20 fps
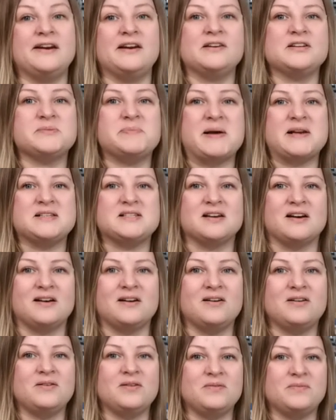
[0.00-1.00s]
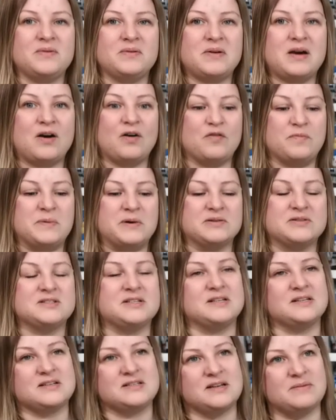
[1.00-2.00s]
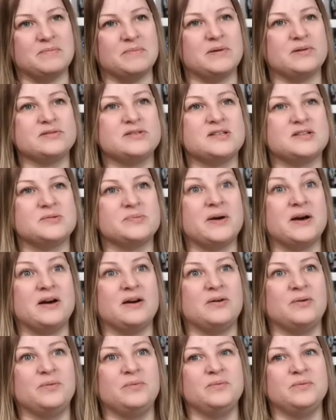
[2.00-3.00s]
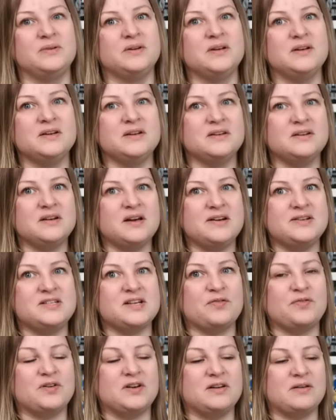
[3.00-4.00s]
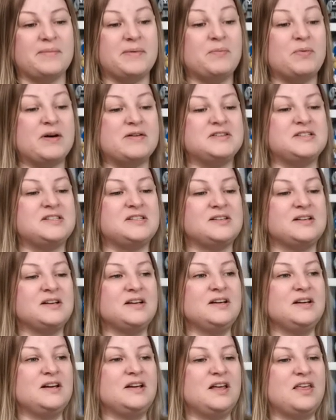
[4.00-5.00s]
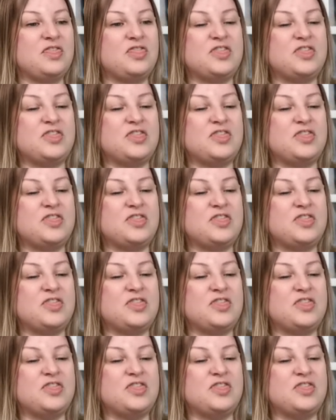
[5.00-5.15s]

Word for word: it looks better out of box than it does in box. Yes, well. exactly. Yeah, it definitely. We should always say that.